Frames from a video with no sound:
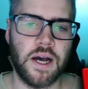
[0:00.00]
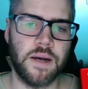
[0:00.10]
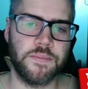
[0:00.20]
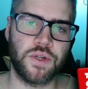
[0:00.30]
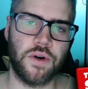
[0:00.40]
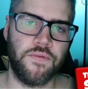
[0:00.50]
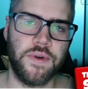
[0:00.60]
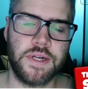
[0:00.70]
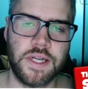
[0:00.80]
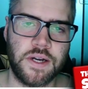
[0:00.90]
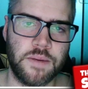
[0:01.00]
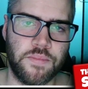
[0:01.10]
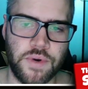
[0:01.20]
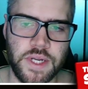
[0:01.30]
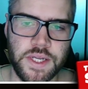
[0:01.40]
So if we click on
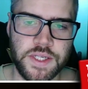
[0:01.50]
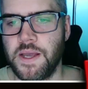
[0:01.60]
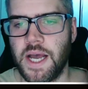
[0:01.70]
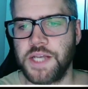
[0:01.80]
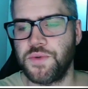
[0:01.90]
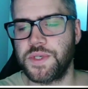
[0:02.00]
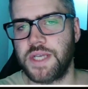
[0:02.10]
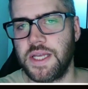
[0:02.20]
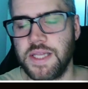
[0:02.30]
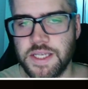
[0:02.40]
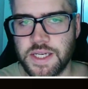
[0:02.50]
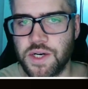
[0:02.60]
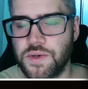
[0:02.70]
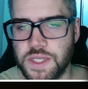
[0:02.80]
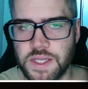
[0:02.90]
Priest, as you ascend these
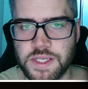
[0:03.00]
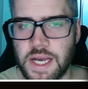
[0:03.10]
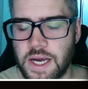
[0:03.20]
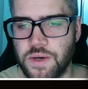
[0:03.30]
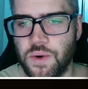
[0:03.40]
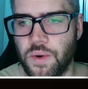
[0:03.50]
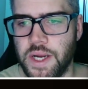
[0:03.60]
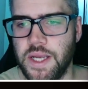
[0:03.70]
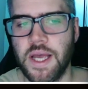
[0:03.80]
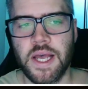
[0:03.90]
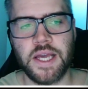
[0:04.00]
heroes in this category,